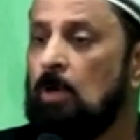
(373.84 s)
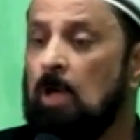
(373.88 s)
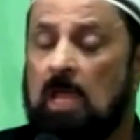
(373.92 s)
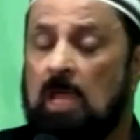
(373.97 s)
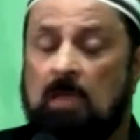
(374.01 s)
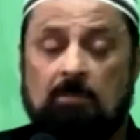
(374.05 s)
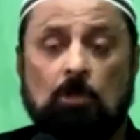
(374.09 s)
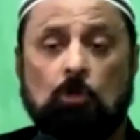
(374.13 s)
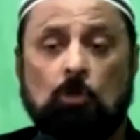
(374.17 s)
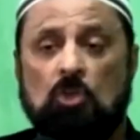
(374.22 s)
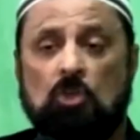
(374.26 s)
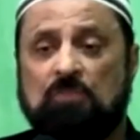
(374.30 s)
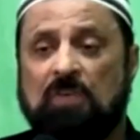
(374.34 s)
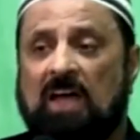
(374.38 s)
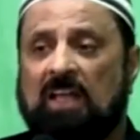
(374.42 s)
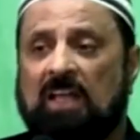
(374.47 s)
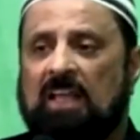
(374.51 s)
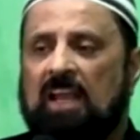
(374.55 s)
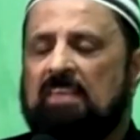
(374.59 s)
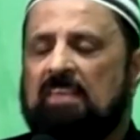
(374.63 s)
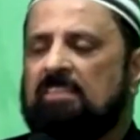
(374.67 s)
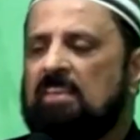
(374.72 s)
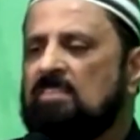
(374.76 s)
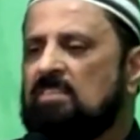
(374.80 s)
Even to his
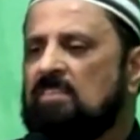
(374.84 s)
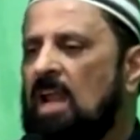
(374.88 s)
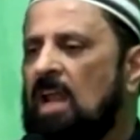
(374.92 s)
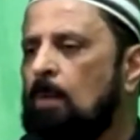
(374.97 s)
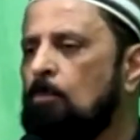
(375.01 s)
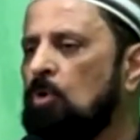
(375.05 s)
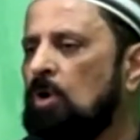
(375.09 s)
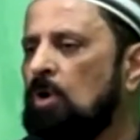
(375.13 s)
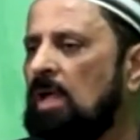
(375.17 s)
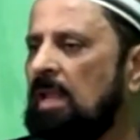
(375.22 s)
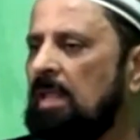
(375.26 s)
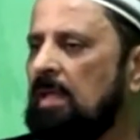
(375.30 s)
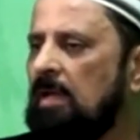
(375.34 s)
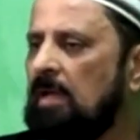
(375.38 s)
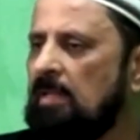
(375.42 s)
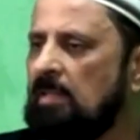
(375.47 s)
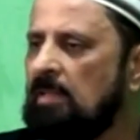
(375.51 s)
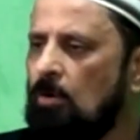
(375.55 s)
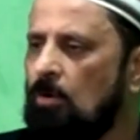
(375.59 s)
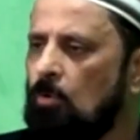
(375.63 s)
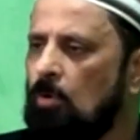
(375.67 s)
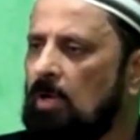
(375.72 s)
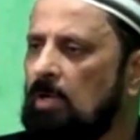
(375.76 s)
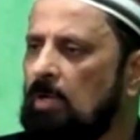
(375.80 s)
father, he says, Salamun alaik in
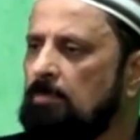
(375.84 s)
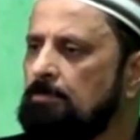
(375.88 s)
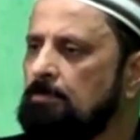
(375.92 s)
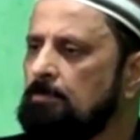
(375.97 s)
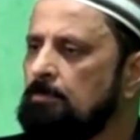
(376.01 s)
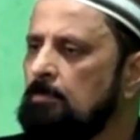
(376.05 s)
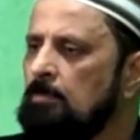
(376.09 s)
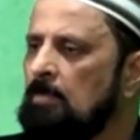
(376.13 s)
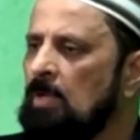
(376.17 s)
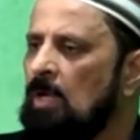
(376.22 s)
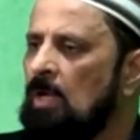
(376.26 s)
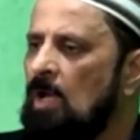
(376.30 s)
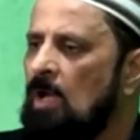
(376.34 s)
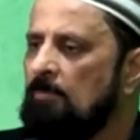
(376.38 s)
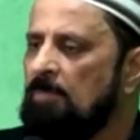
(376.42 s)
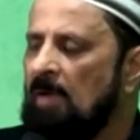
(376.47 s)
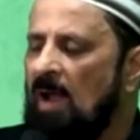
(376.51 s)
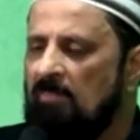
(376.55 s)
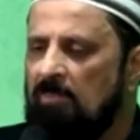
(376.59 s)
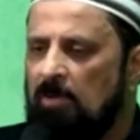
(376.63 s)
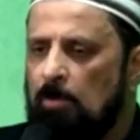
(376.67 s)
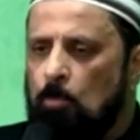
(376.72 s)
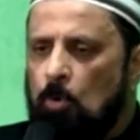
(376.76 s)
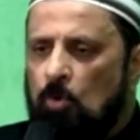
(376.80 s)
the Quran.
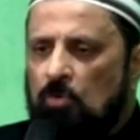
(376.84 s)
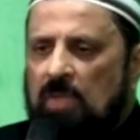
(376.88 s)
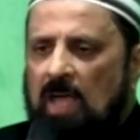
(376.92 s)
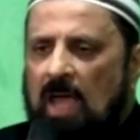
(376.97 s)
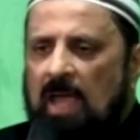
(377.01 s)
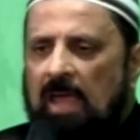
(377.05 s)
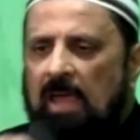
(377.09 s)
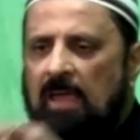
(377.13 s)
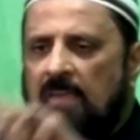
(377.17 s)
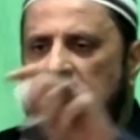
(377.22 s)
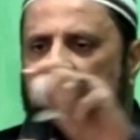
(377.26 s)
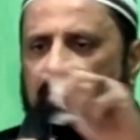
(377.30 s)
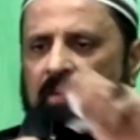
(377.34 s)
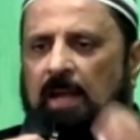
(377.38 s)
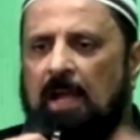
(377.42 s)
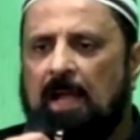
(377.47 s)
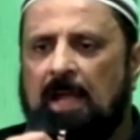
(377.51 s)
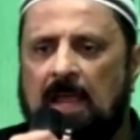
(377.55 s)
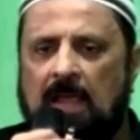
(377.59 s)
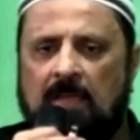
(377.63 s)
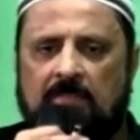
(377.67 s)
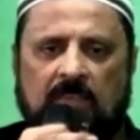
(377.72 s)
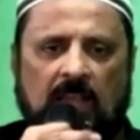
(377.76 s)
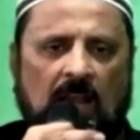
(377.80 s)
Prophet Musa, he is
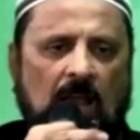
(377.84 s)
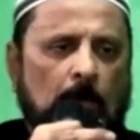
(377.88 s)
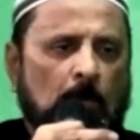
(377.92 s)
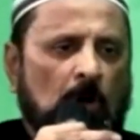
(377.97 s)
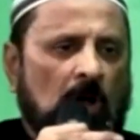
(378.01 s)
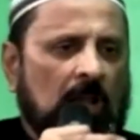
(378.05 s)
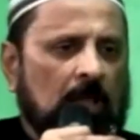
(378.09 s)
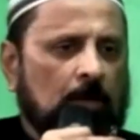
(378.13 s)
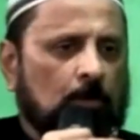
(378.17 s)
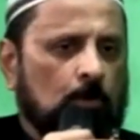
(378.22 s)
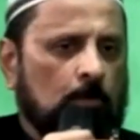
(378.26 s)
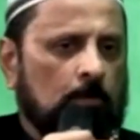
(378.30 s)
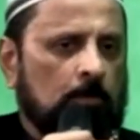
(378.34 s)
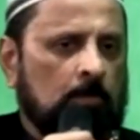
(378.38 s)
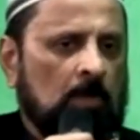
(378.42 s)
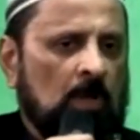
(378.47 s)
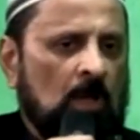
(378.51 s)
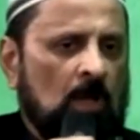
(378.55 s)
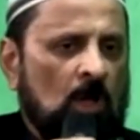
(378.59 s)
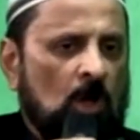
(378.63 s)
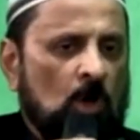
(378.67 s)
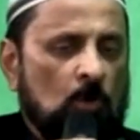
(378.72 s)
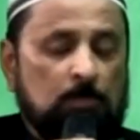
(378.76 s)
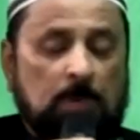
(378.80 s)
greeting, Salamu alaikum.
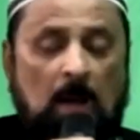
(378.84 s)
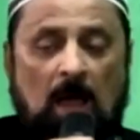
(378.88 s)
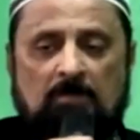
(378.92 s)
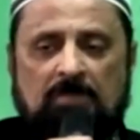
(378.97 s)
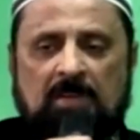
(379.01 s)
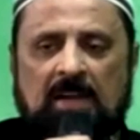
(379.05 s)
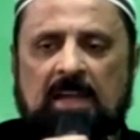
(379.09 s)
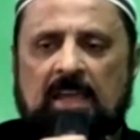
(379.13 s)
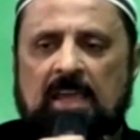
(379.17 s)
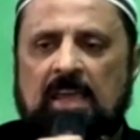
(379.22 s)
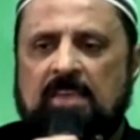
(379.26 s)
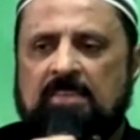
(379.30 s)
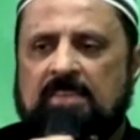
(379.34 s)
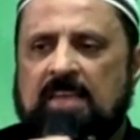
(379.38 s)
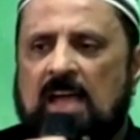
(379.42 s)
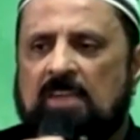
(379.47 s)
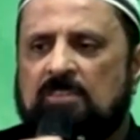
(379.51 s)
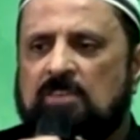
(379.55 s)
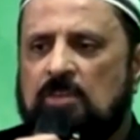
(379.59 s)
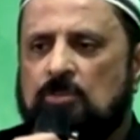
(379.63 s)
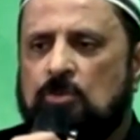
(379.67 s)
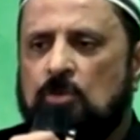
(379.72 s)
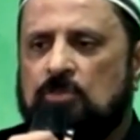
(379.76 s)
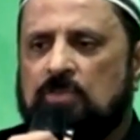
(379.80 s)
Prophet Isa,
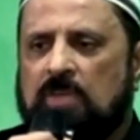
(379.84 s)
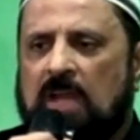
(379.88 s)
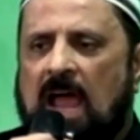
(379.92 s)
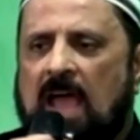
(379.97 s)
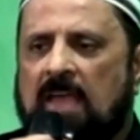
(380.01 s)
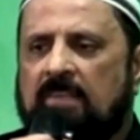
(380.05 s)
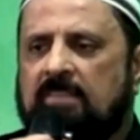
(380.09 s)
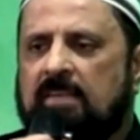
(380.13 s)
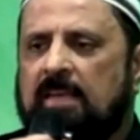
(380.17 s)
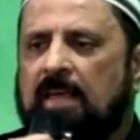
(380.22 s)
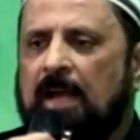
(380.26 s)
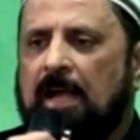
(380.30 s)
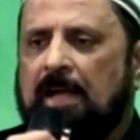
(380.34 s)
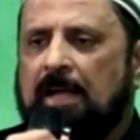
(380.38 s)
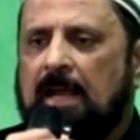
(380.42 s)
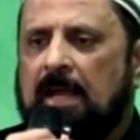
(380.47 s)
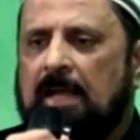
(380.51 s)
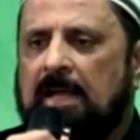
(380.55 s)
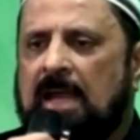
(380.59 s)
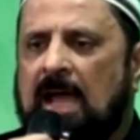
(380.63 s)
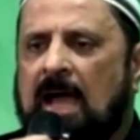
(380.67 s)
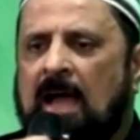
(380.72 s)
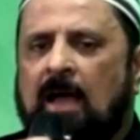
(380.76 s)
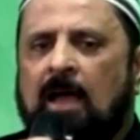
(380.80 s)
Jesus Christ,
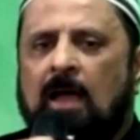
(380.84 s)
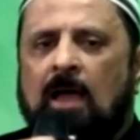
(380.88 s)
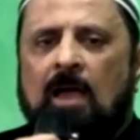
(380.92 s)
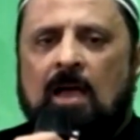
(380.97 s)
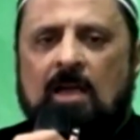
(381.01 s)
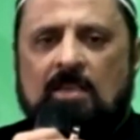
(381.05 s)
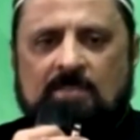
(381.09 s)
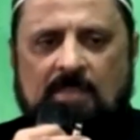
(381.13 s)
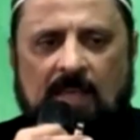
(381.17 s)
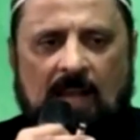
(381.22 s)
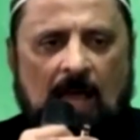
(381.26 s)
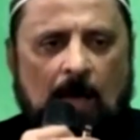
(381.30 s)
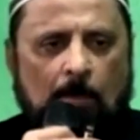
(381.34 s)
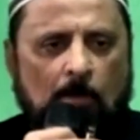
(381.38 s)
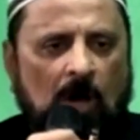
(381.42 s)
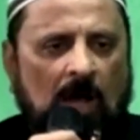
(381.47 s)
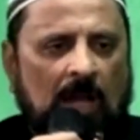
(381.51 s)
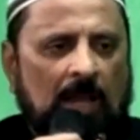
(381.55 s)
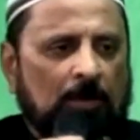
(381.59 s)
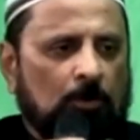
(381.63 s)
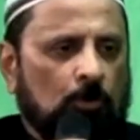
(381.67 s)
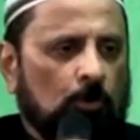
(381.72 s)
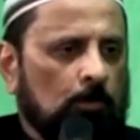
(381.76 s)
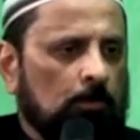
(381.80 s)
greeting niya, Salamu
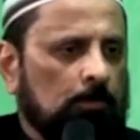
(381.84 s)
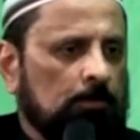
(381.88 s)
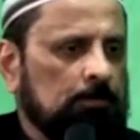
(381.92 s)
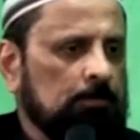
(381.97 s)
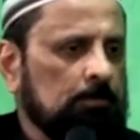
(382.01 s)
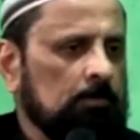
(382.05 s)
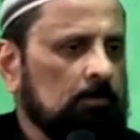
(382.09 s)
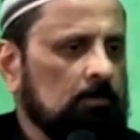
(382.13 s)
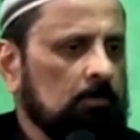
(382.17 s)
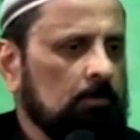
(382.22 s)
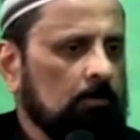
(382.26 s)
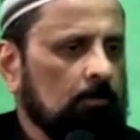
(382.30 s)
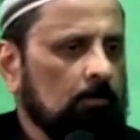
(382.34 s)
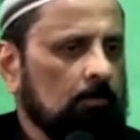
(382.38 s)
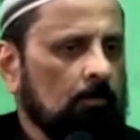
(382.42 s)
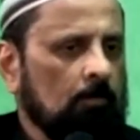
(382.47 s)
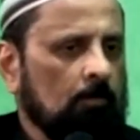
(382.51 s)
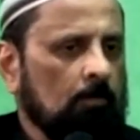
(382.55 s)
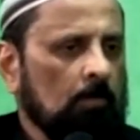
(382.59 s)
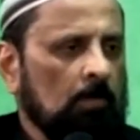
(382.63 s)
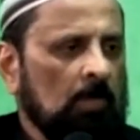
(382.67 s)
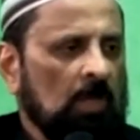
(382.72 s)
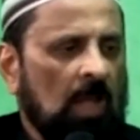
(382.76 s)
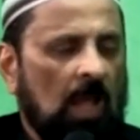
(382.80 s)
alaikum.
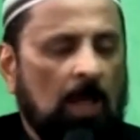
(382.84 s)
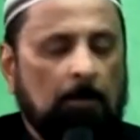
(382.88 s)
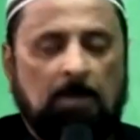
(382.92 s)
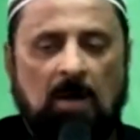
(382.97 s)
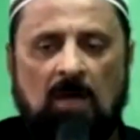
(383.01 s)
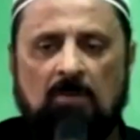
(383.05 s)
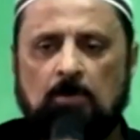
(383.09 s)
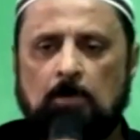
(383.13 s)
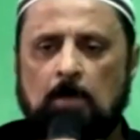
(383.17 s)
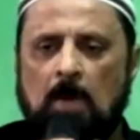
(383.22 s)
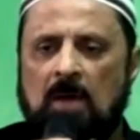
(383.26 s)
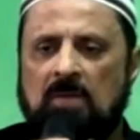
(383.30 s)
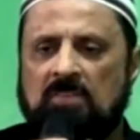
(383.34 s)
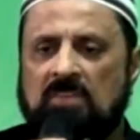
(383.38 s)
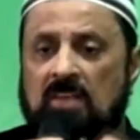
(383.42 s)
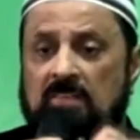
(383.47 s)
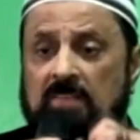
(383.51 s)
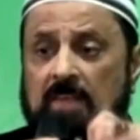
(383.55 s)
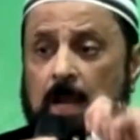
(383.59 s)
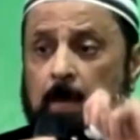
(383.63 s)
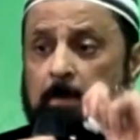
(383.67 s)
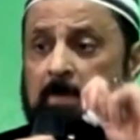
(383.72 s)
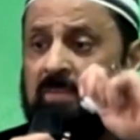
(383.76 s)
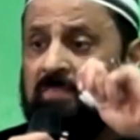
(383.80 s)
And Prophet Muhammad
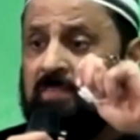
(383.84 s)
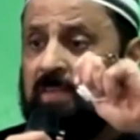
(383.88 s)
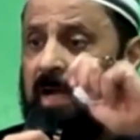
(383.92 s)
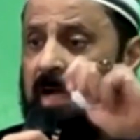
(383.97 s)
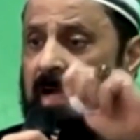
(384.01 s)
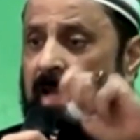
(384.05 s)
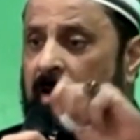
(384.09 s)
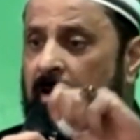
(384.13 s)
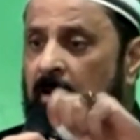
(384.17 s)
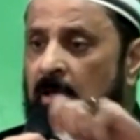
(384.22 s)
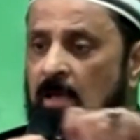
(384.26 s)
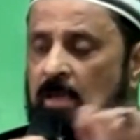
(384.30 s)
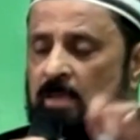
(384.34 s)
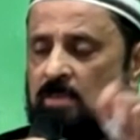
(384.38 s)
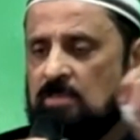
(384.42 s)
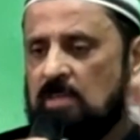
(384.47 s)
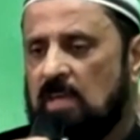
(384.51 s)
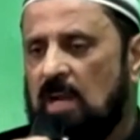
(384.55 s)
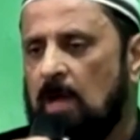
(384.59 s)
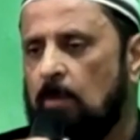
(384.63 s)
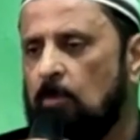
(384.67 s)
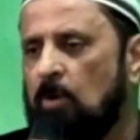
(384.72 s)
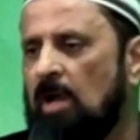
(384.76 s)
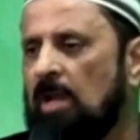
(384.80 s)
Sallallahu Alaihi Wasallam is greeting,
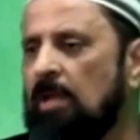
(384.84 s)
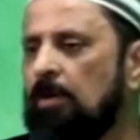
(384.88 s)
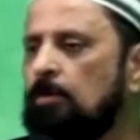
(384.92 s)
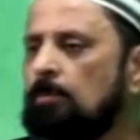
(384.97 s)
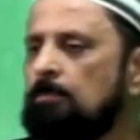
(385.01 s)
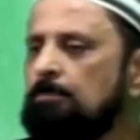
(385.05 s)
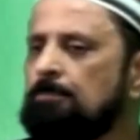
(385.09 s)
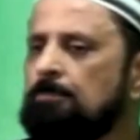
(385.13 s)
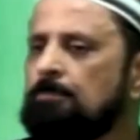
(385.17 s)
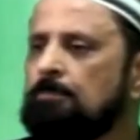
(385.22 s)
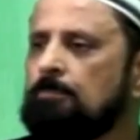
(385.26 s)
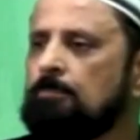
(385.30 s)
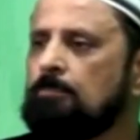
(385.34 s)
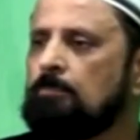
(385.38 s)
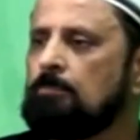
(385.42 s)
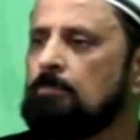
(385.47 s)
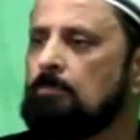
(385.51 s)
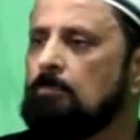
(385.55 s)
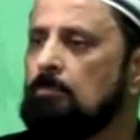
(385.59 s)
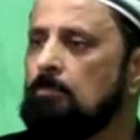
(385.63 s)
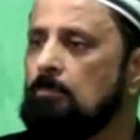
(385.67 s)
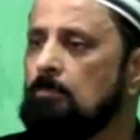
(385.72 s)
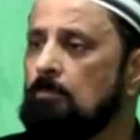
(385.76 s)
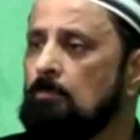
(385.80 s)
Salamu alaikum.
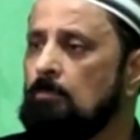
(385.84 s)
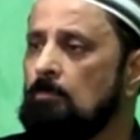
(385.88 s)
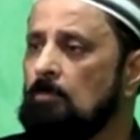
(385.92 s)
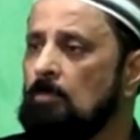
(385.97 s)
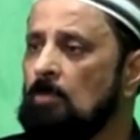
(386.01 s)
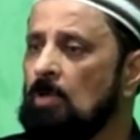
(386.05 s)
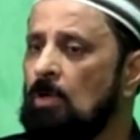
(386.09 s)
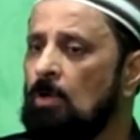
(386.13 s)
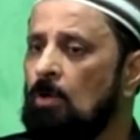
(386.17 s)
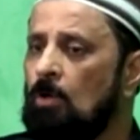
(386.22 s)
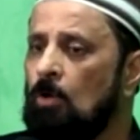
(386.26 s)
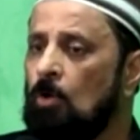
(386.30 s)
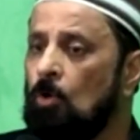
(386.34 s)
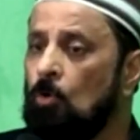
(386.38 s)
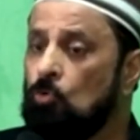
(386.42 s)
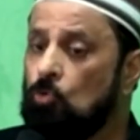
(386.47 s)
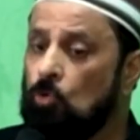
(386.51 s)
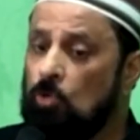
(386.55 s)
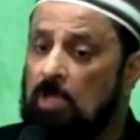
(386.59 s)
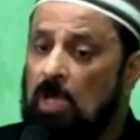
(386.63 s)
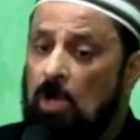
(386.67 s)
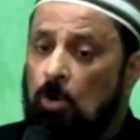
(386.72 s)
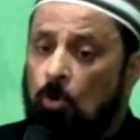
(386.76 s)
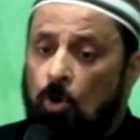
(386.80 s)

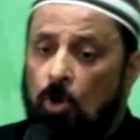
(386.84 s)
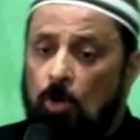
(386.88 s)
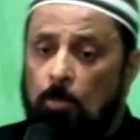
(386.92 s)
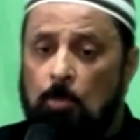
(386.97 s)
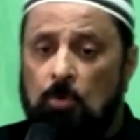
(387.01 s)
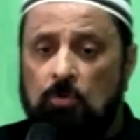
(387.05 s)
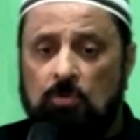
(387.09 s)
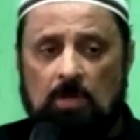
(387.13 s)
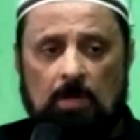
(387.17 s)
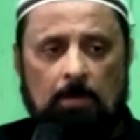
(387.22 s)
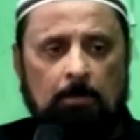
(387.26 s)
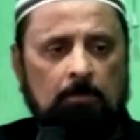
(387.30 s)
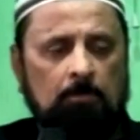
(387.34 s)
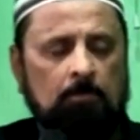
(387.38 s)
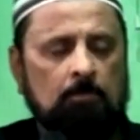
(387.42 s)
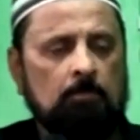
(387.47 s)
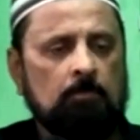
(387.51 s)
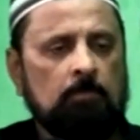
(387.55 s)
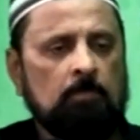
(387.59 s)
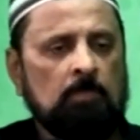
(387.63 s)
So they are all Muslim.